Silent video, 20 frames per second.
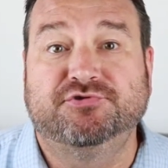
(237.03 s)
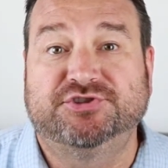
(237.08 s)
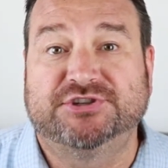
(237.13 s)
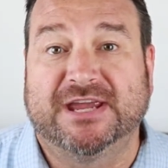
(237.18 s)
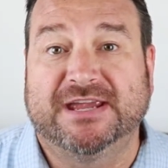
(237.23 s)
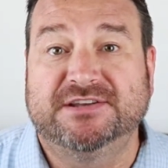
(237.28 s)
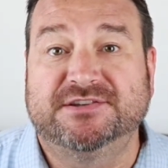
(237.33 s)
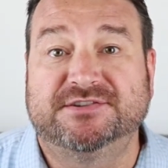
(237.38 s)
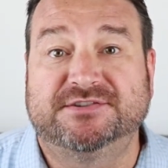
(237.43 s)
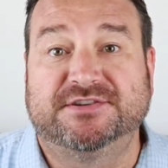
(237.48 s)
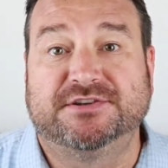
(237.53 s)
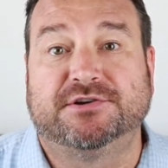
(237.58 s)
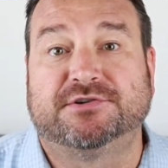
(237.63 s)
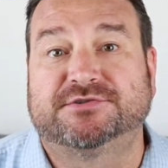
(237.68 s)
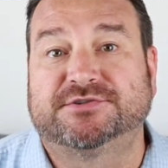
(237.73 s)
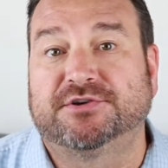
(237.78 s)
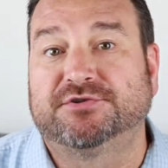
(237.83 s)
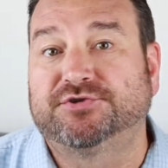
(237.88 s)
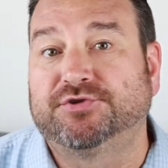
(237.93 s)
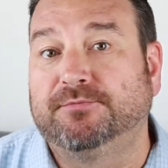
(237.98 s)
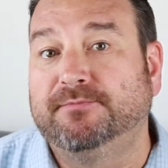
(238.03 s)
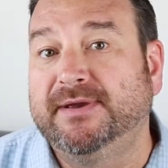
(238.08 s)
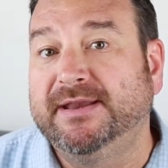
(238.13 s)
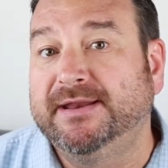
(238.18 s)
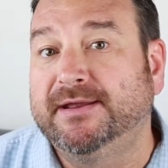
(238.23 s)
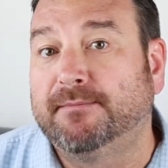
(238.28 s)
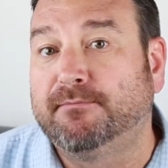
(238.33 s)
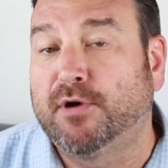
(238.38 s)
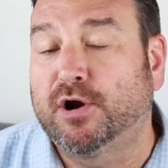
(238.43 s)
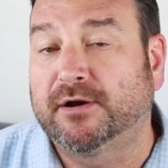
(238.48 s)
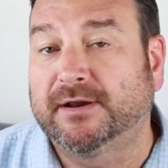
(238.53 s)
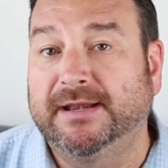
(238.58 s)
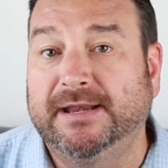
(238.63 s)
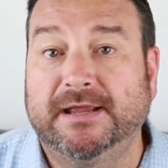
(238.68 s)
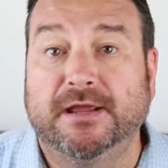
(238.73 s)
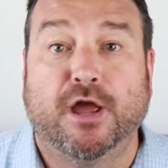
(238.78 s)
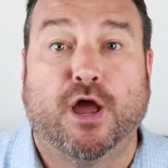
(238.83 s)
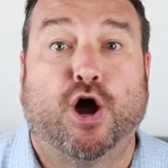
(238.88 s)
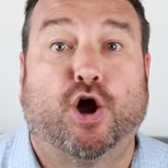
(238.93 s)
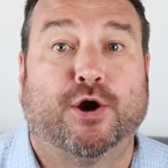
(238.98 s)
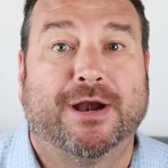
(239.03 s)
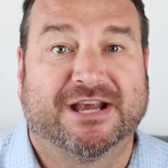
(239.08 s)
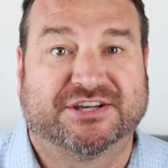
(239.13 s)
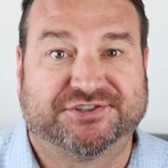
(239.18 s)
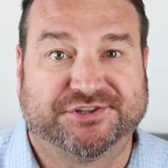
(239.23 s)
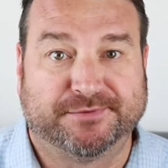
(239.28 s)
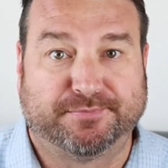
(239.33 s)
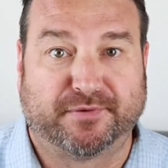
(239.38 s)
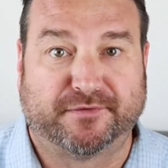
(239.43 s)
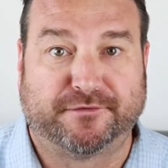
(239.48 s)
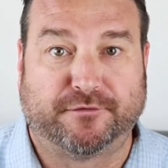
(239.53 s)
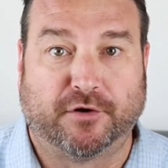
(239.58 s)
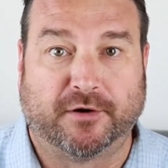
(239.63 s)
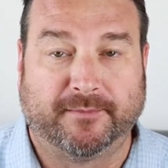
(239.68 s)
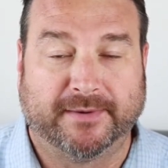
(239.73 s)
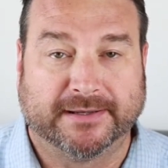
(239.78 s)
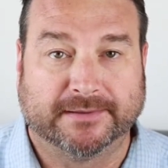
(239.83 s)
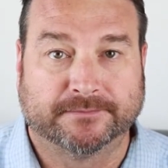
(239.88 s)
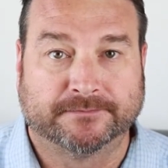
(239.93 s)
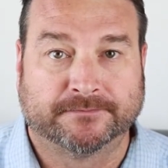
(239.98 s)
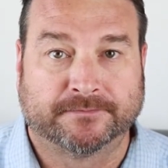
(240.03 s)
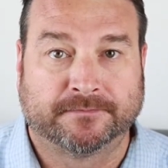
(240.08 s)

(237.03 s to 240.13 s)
changes to your social media marketing are actually performing.